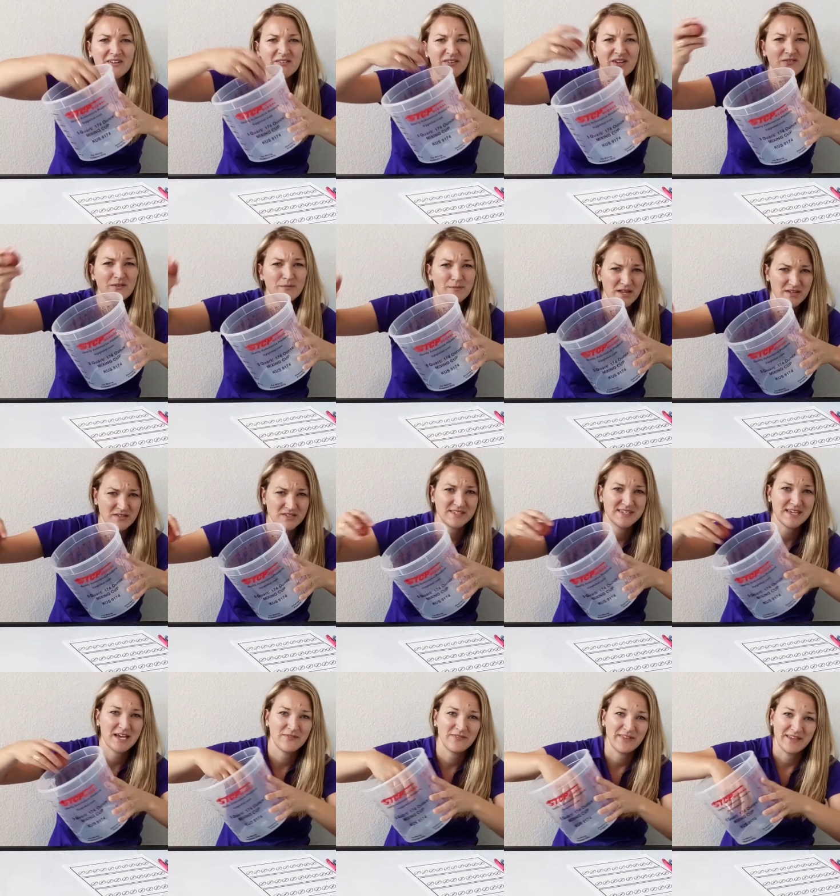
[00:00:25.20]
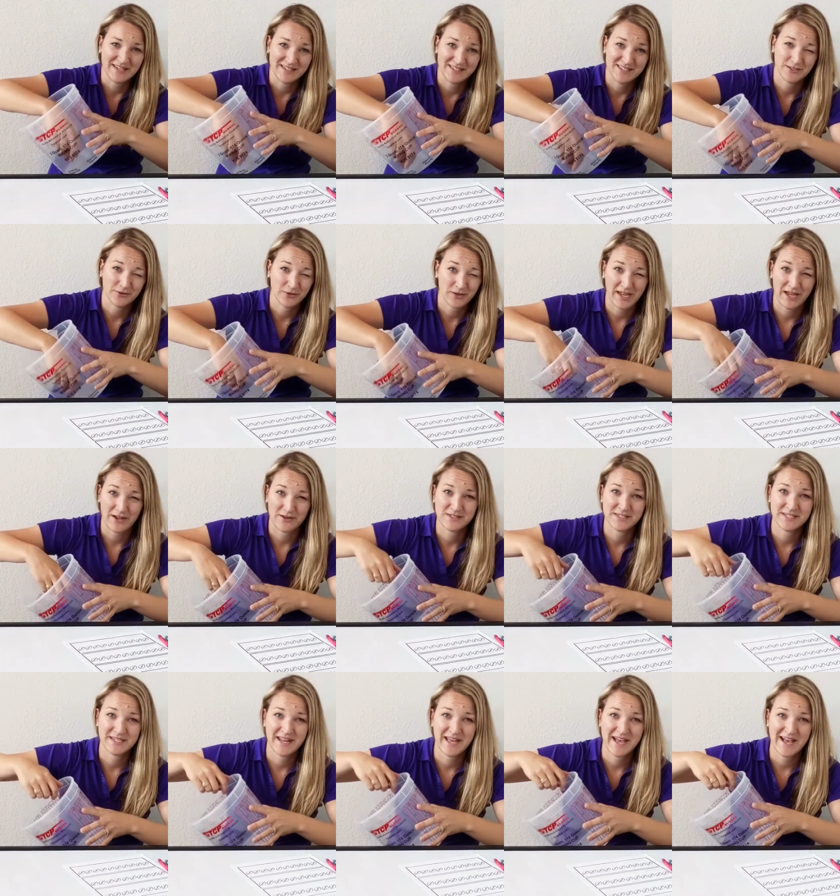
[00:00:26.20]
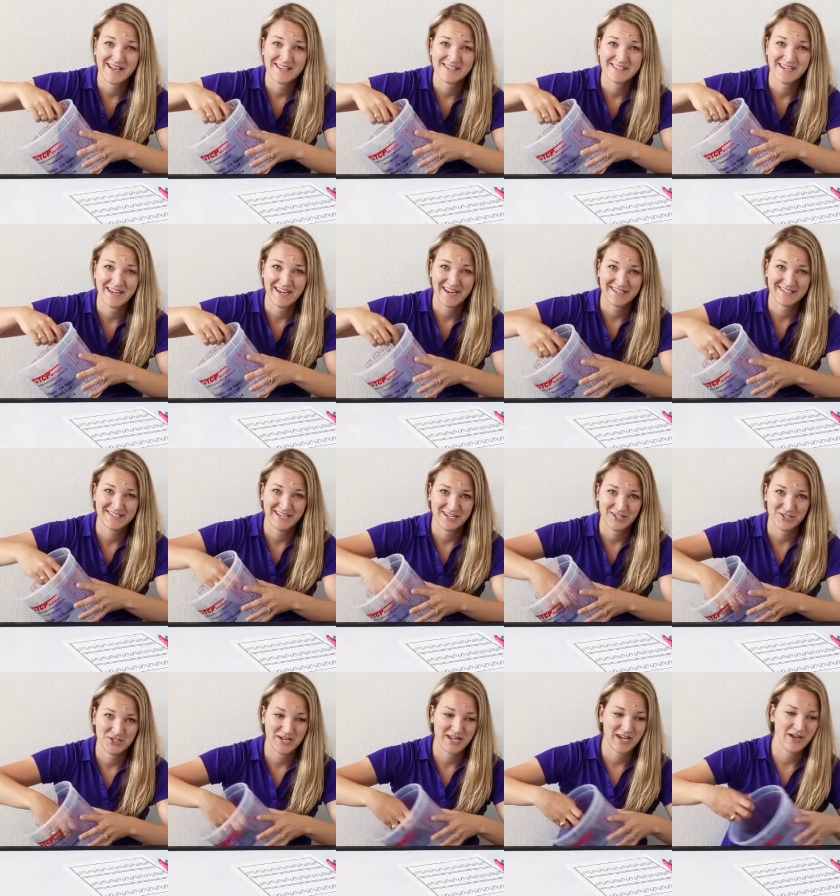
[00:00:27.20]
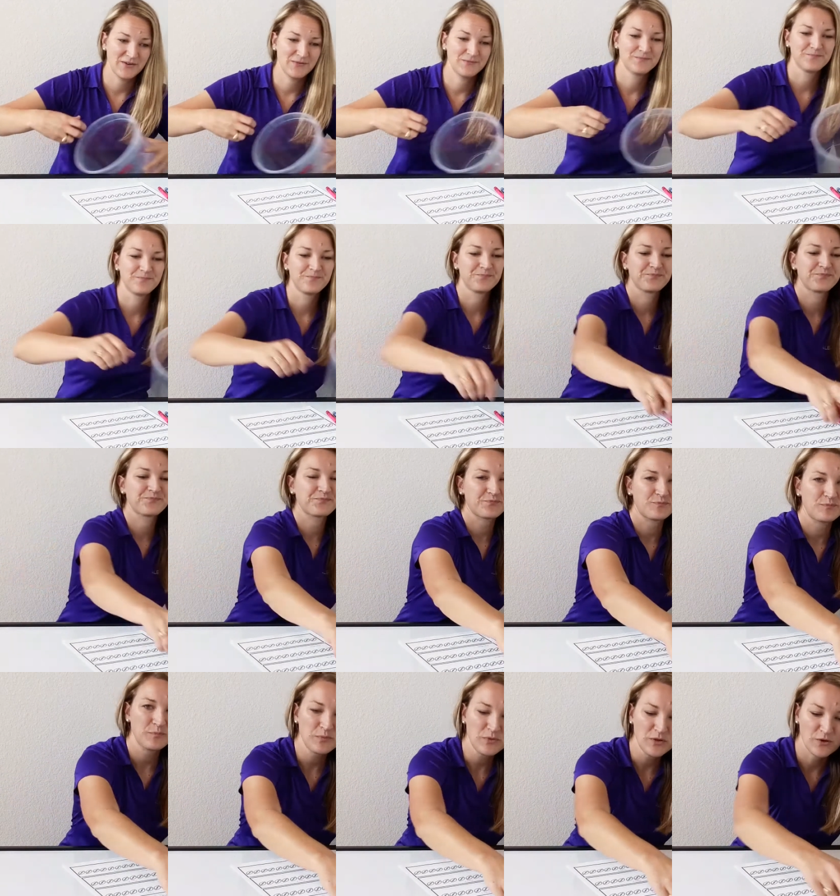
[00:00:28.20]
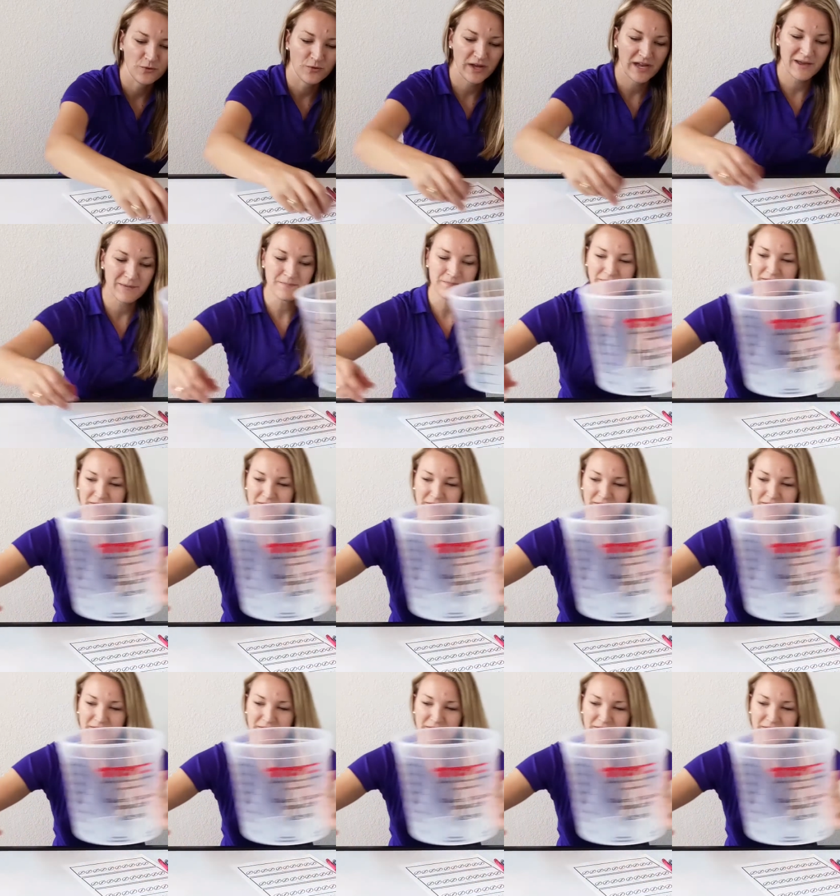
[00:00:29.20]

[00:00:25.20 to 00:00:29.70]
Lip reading: even if it bounces out, they can still count it as a touchdown. Okay,